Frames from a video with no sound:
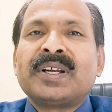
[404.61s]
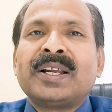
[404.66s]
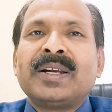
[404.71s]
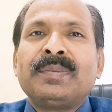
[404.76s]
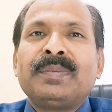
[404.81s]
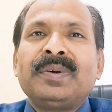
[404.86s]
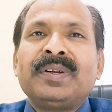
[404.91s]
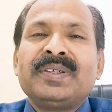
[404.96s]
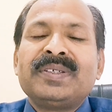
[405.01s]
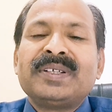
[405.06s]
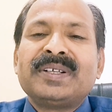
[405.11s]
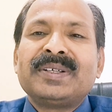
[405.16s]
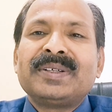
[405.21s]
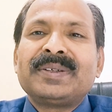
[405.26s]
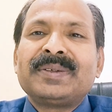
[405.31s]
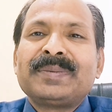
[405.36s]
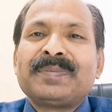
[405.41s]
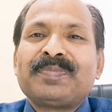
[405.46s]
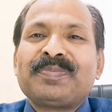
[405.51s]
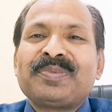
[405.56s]
unpleasant.
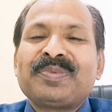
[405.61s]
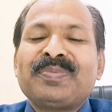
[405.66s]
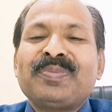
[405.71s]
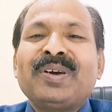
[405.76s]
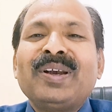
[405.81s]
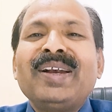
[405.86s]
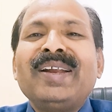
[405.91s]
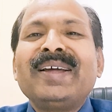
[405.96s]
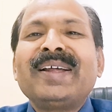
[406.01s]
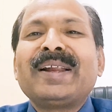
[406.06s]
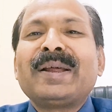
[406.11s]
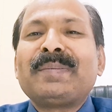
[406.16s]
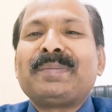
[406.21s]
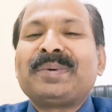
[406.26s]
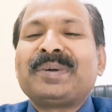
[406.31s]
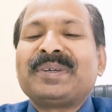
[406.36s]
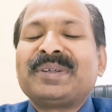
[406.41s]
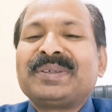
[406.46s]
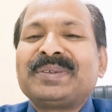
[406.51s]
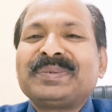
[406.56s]
Building rapport.